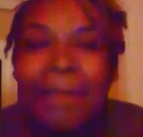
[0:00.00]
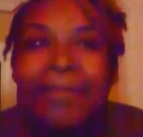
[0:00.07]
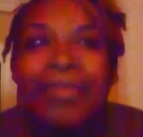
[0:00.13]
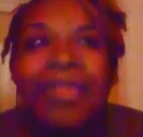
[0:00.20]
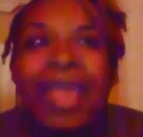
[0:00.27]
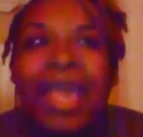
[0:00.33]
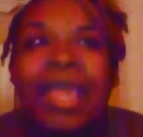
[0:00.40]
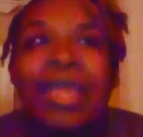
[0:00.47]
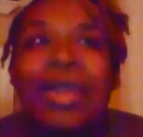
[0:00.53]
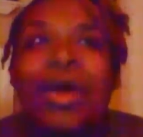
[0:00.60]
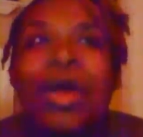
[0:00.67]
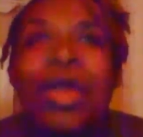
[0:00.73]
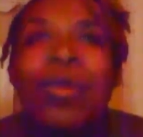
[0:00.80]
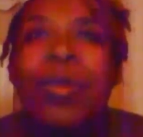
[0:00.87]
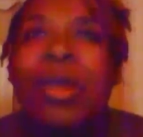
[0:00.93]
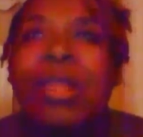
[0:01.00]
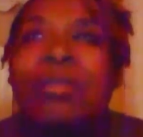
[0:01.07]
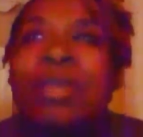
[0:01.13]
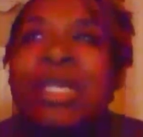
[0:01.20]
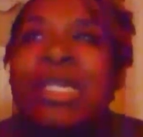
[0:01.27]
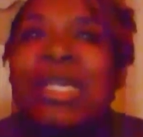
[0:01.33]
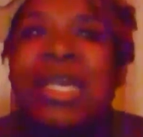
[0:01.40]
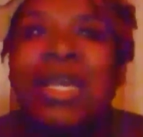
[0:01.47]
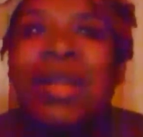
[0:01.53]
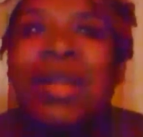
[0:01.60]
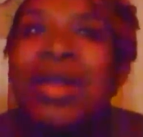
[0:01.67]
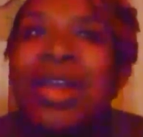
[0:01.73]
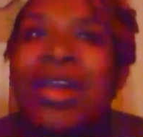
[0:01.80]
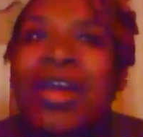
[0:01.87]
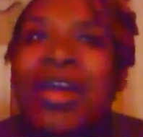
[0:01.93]
And he wanted me to get
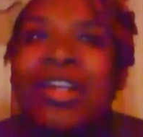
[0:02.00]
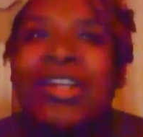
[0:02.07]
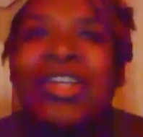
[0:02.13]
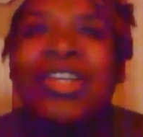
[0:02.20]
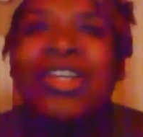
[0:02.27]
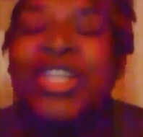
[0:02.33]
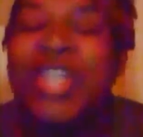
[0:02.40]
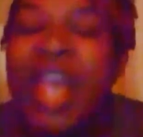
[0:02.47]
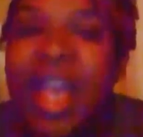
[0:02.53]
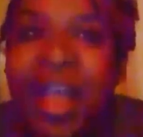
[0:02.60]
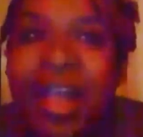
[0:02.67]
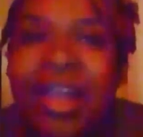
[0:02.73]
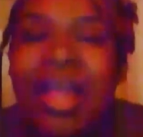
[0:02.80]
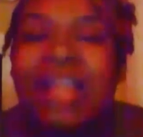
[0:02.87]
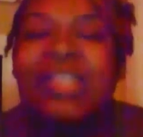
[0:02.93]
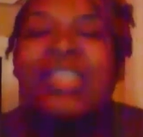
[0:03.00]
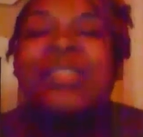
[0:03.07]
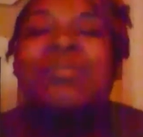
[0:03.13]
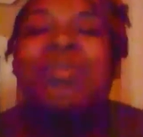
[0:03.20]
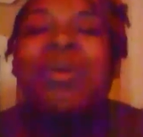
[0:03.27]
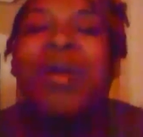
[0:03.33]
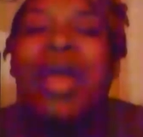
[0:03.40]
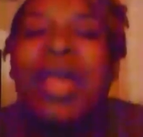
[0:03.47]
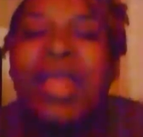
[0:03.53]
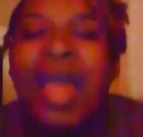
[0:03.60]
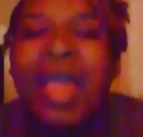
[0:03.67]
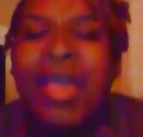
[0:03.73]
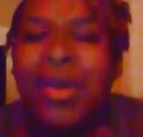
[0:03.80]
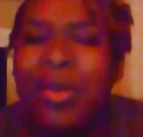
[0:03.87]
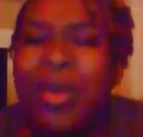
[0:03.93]
on here and just share. And I just pray
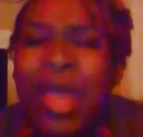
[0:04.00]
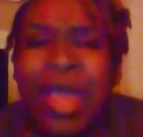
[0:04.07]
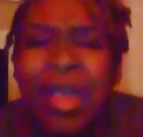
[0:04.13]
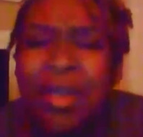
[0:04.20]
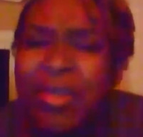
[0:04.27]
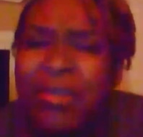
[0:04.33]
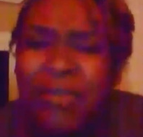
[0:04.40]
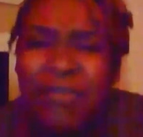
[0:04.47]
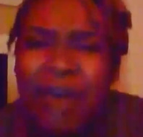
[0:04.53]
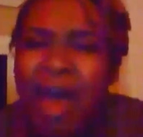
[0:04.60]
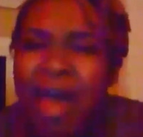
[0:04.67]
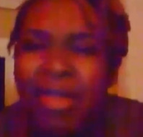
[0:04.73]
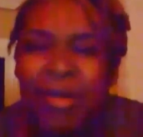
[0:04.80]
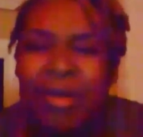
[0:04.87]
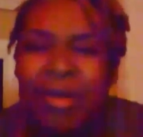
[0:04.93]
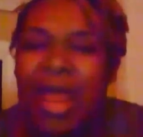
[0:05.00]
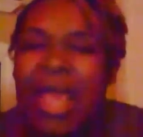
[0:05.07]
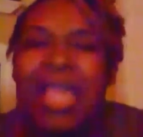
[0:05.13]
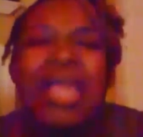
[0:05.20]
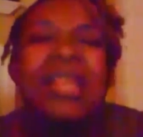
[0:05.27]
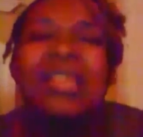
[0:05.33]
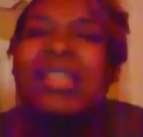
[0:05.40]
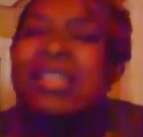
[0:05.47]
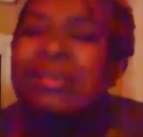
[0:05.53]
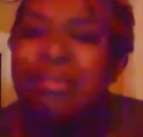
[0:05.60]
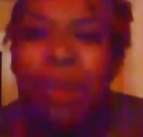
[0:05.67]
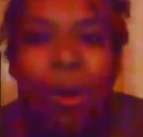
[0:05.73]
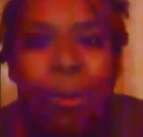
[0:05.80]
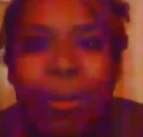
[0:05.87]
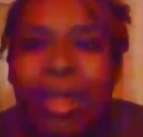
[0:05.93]
that you hear the Father, like, in this
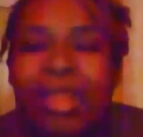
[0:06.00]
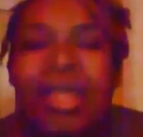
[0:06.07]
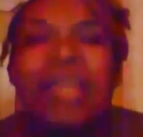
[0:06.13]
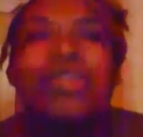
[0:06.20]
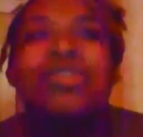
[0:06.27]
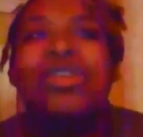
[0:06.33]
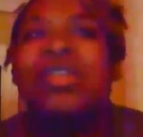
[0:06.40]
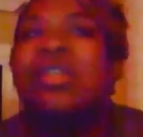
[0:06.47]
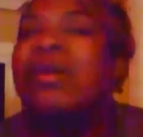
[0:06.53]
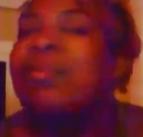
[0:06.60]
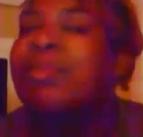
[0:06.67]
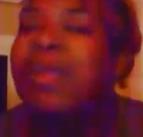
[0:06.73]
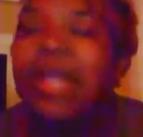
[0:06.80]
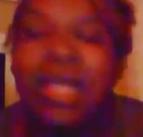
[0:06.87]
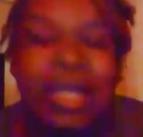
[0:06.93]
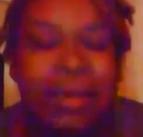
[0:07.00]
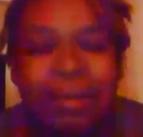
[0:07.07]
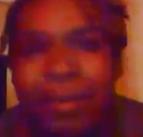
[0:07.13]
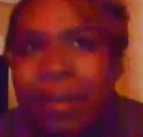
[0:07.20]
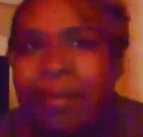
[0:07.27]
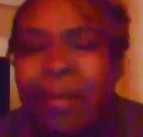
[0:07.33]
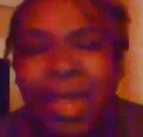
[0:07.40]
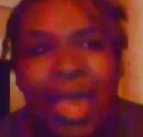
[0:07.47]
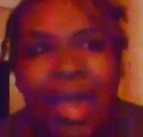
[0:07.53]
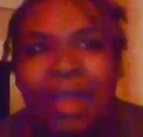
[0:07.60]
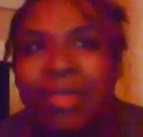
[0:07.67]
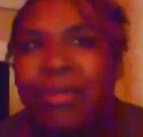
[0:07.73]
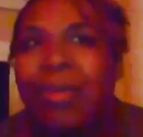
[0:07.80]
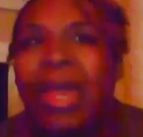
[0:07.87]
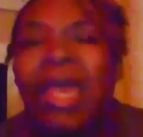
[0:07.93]
moment, that you just completely put me out
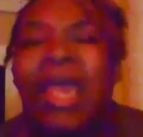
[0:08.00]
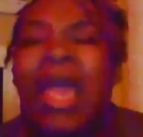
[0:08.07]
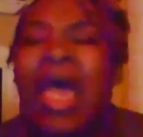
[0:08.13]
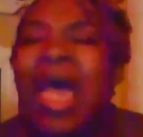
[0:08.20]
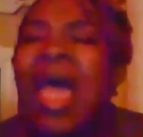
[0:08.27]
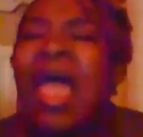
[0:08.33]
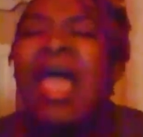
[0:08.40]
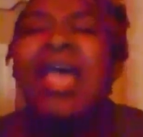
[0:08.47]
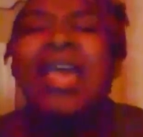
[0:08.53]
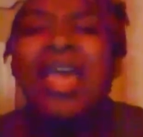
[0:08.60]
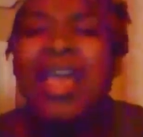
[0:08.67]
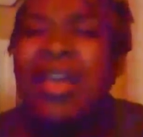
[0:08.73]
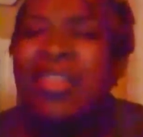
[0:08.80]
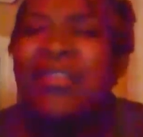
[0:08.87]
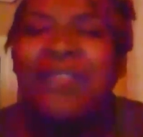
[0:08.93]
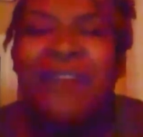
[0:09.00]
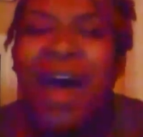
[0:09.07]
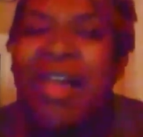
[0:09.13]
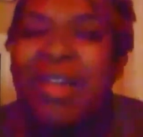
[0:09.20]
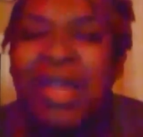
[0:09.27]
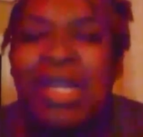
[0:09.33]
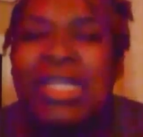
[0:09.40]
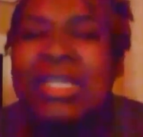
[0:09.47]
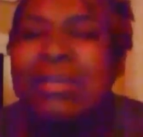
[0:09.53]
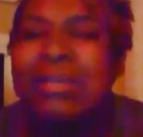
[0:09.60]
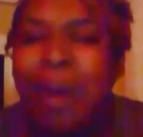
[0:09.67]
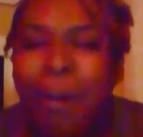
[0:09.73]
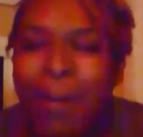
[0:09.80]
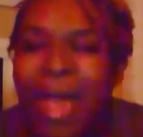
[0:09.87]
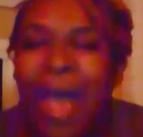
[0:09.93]
of the way and hear the Father in this
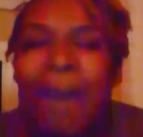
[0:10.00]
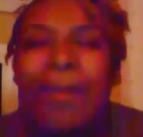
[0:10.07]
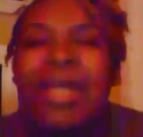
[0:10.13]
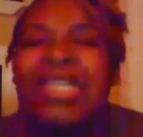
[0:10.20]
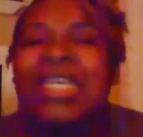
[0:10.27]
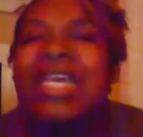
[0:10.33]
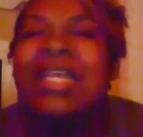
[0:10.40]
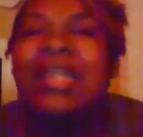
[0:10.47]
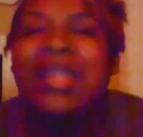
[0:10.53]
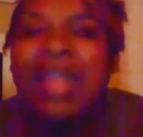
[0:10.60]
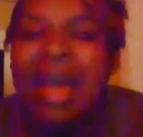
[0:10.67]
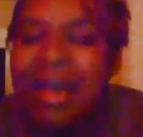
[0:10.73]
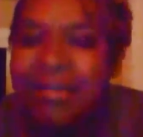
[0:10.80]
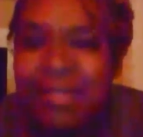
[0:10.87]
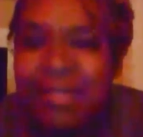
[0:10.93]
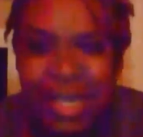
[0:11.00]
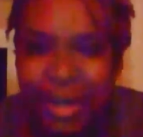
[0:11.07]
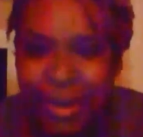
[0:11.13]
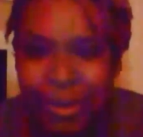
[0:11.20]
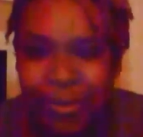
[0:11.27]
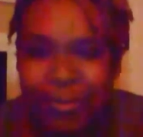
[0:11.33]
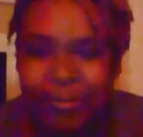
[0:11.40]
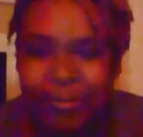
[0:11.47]
moment, how much he loves you,